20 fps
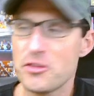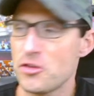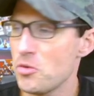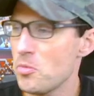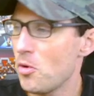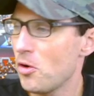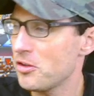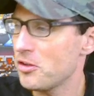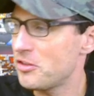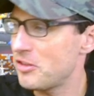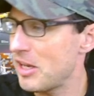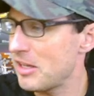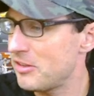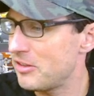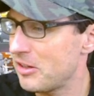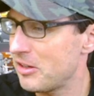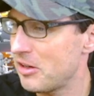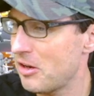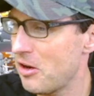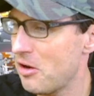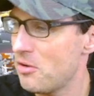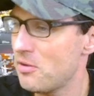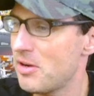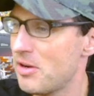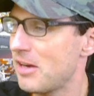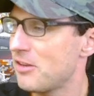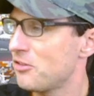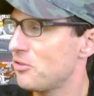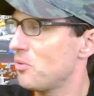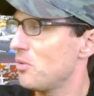2 more sets to go.
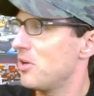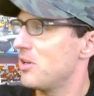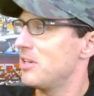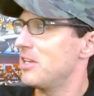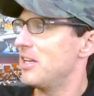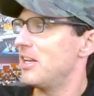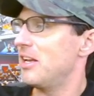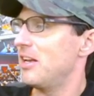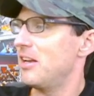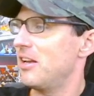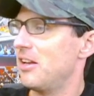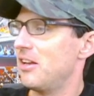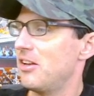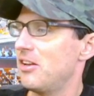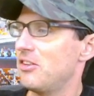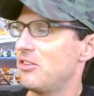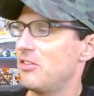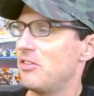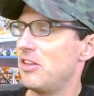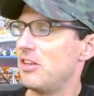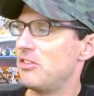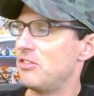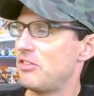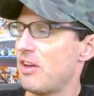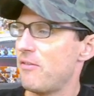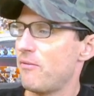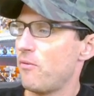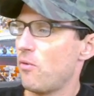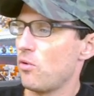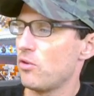Next one is this
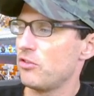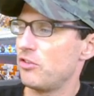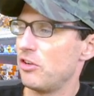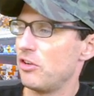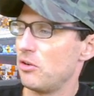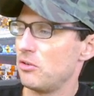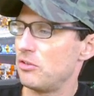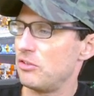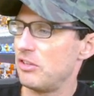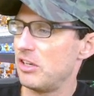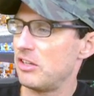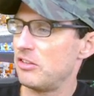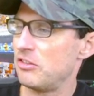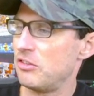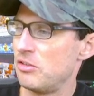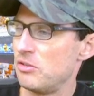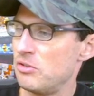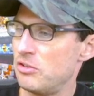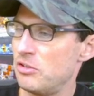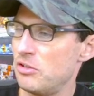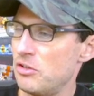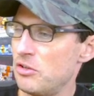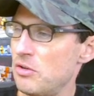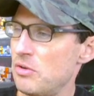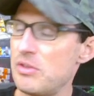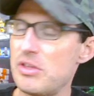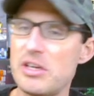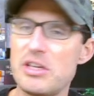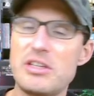set 40622, the